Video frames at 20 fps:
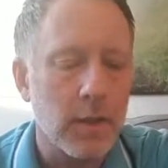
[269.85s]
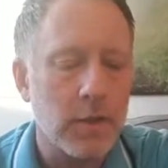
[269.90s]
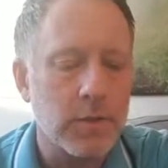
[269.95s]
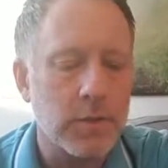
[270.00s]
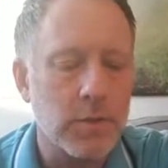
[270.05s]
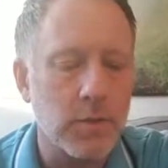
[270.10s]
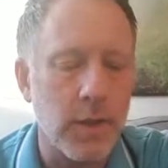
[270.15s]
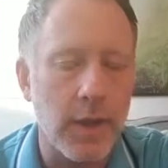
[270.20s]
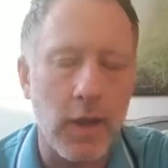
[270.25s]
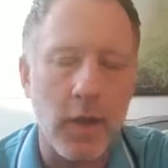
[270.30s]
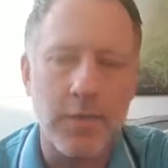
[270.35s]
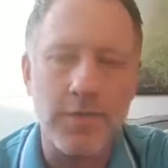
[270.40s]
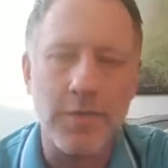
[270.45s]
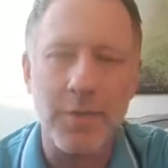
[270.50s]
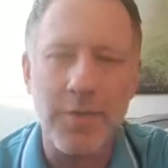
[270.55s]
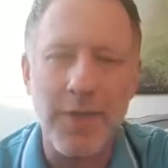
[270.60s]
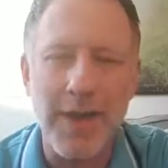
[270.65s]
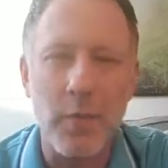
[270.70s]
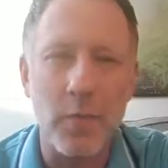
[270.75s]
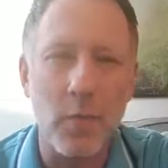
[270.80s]
So I also
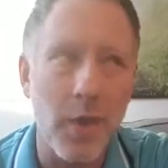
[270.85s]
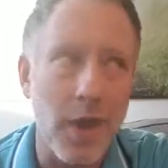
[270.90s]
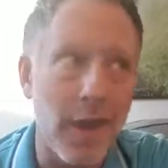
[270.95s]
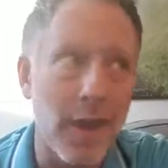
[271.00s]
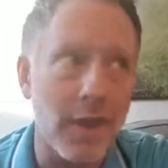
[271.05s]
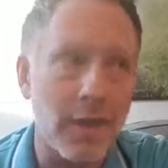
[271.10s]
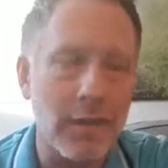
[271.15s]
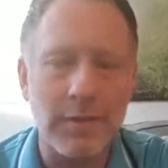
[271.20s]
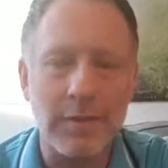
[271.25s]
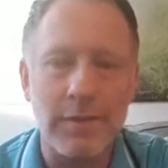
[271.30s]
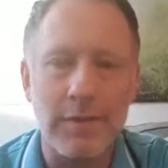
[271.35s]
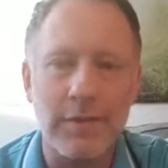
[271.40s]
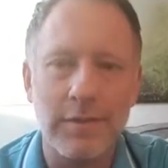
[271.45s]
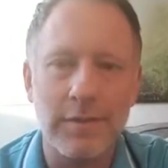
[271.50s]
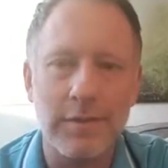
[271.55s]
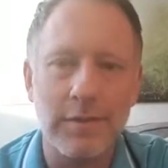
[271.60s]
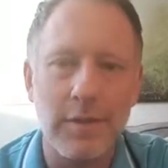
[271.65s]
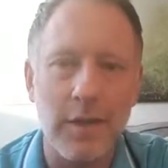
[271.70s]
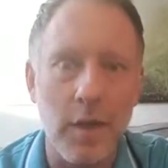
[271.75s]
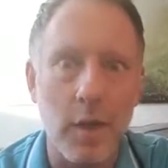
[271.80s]
thought, well,
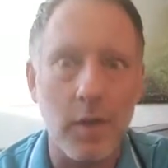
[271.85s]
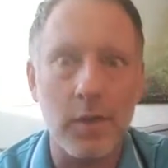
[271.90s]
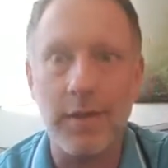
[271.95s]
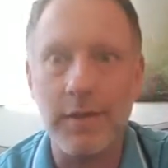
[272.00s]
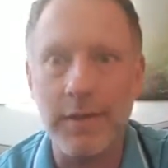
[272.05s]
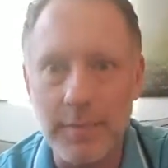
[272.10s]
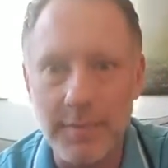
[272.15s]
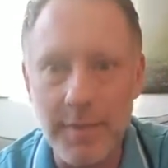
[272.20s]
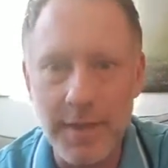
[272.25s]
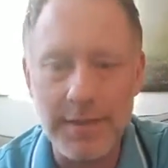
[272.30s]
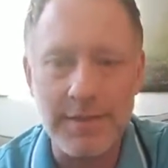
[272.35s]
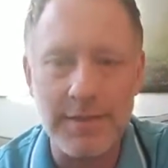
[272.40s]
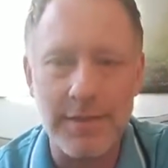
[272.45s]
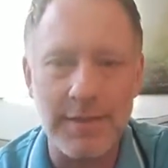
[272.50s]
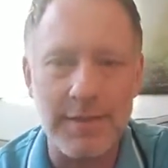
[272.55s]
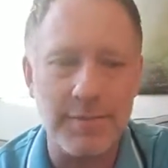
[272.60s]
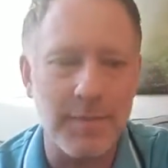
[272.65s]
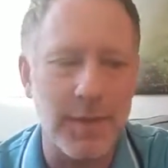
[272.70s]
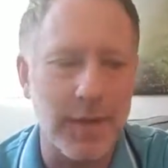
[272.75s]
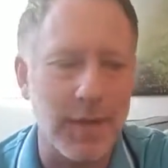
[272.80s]
I'll get into
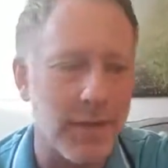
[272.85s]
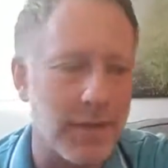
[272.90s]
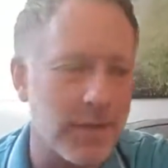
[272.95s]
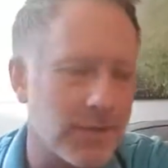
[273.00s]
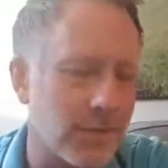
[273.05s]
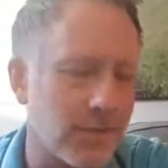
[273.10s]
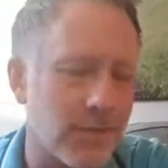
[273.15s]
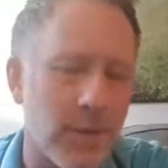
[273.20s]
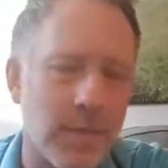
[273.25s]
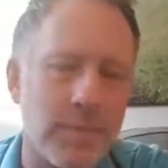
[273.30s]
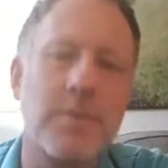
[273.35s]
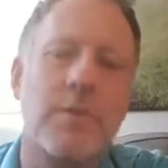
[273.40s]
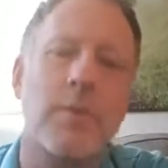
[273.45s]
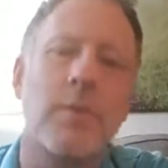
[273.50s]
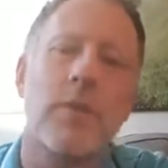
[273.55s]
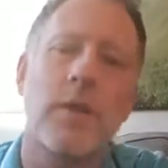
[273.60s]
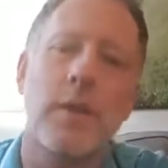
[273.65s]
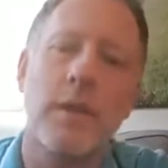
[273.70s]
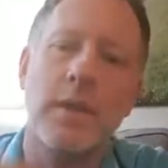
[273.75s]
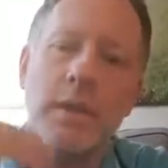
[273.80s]
business because if I'm so
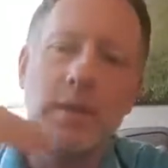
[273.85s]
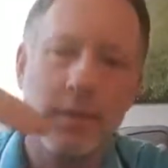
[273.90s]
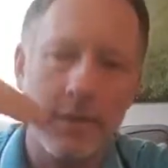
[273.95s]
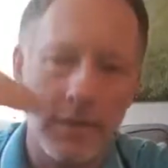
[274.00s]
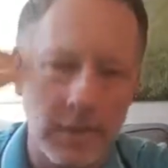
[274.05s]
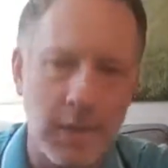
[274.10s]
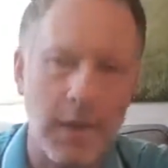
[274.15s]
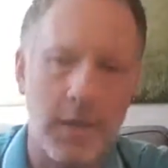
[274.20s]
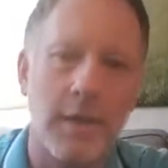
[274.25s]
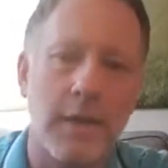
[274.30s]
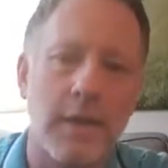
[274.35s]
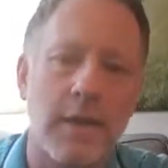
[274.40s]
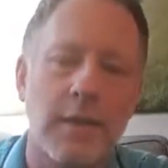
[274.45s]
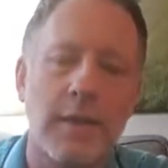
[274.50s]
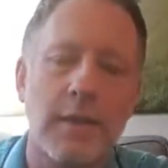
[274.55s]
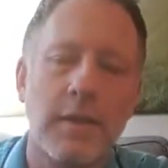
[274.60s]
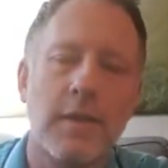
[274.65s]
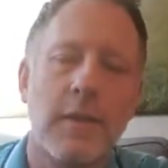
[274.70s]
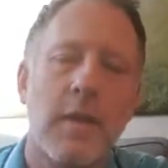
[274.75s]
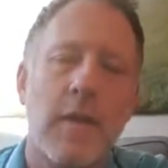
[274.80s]
good
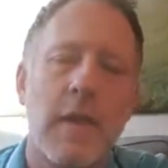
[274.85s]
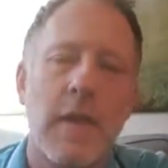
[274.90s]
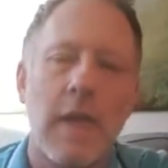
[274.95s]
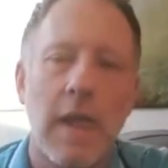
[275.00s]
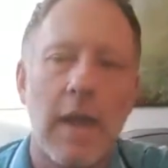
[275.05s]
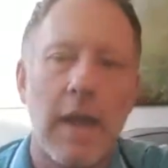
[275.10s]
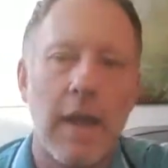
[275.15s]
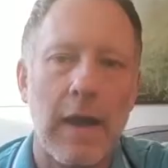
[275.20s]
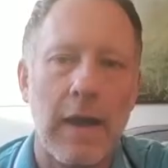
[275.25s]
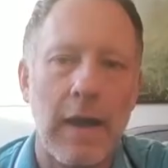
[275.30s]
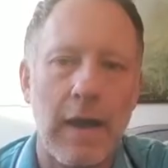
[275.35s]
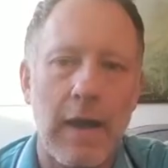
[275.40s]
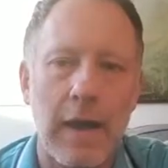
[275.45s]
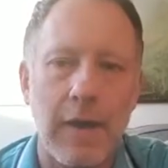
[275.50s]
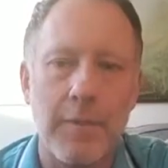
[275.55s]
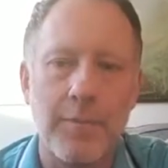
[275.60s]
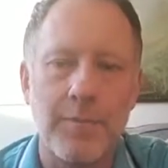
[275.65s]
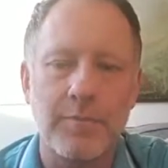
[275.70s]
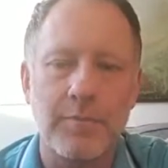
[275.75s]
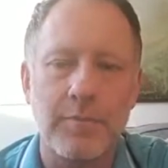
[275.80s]
in,
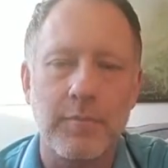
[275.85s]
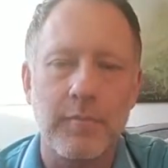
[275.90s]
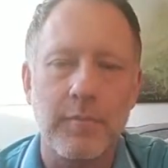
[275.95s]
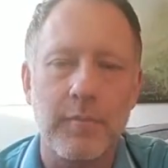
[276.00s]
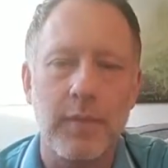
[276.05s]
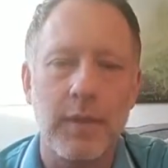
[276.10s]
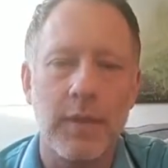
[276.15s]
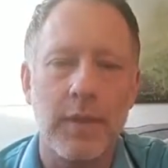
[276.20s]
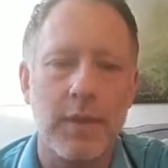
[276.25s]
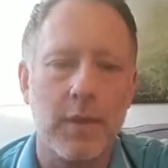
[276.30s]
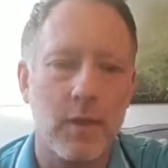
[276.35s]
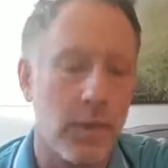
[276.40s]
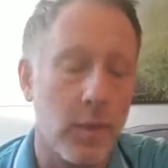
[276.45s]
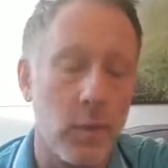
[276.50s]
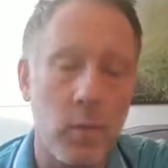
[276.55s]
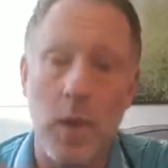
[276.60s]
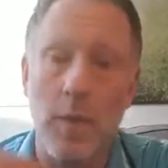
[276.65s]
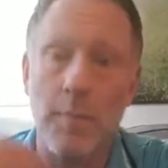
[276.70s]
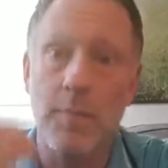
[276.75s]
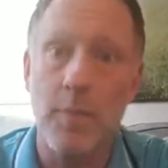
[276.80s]
they
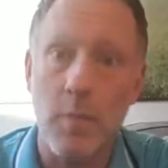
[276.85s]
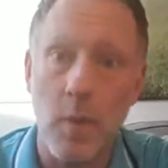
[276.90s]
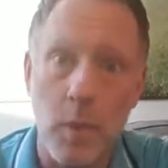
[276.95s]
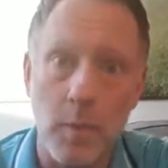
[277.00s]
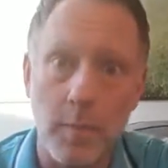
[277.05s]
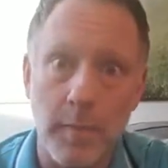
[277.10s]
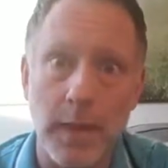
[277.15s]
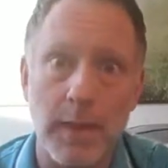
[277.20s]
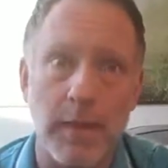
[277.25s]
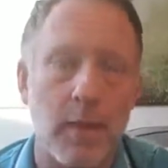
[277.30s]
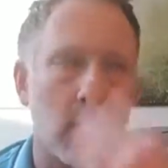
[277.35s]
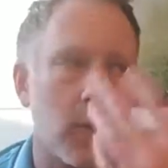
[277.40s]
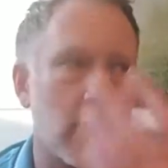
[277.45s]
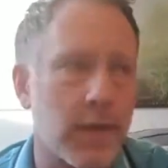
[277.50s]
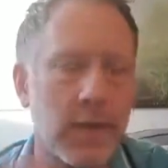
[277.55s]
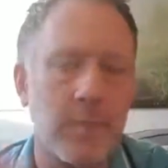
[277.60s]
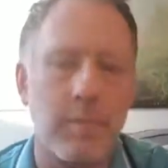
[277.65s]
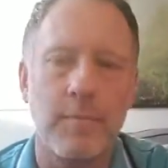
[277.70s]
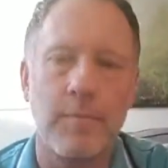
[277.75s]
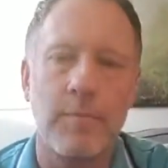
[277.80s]
want to promote me, they
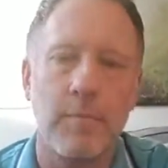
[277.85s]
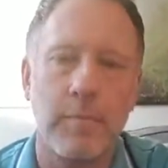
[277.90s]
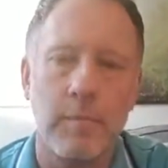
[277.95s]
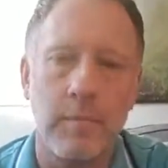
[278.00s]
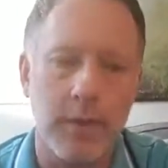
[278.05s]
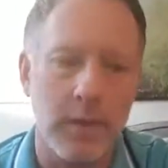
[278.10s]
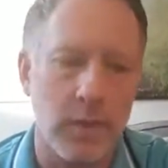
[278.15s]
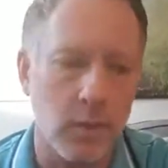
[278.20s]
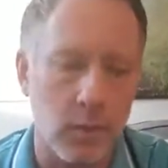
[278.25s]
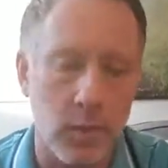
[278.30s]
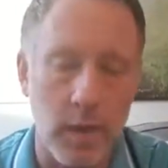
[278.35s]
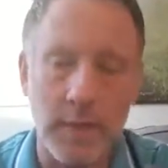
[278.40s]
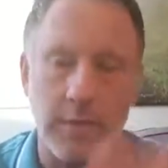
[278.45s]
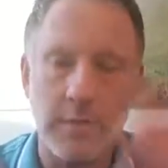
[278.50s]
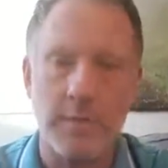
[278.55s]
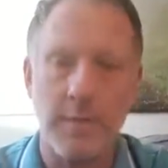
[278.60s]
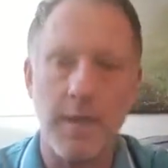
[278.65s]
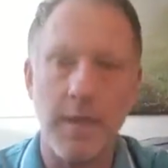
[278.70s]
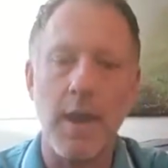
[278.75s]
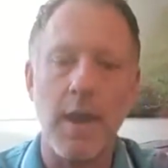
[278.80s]
want to keep,
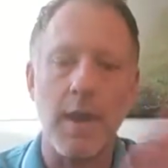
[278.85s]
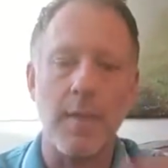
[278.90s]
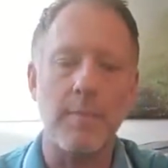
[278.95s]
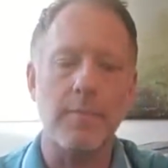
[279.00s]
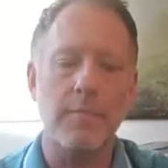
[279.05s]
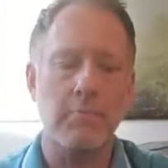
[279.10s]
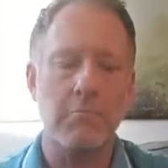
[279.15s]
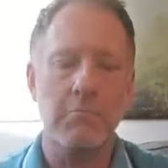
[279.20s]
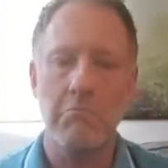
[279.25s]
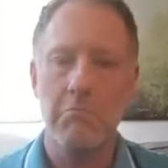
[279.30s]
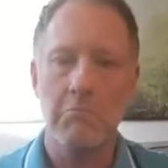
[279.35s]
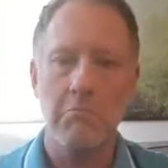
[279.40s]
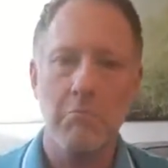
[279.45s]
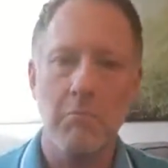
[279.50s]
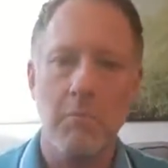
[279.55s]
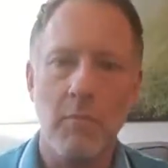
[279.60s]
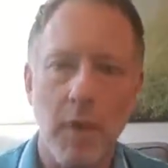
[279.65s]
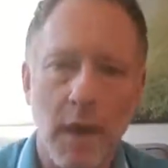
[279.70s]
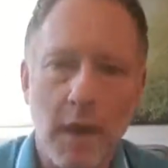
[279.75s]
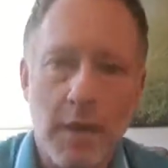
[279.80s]
raising me up,
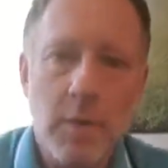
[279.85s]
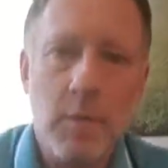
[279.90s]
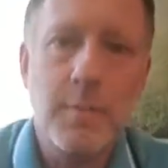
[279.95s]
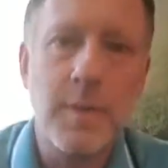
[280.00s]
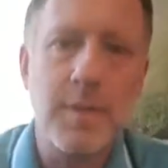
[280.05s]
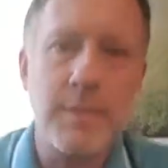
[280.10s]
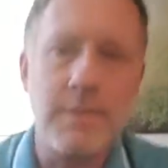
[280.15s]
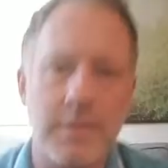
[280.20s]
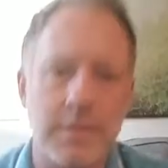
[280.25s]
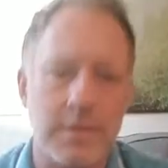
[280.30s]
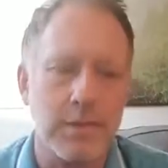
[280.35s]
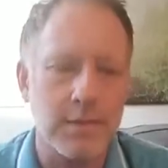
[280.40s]
why don't I do business?